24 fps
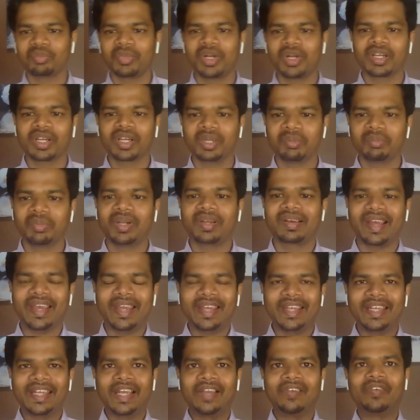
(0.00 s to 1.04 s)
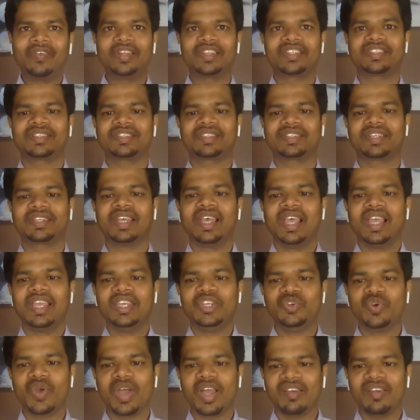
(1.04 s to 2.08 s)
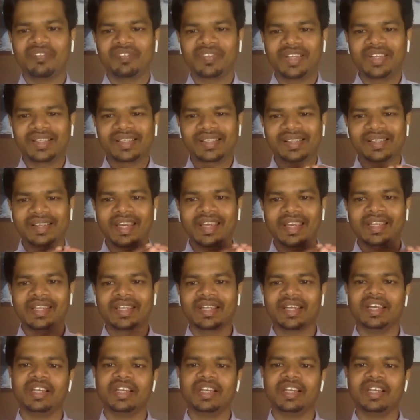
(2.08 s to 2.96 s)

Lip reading: in the market, but right now it's you have the right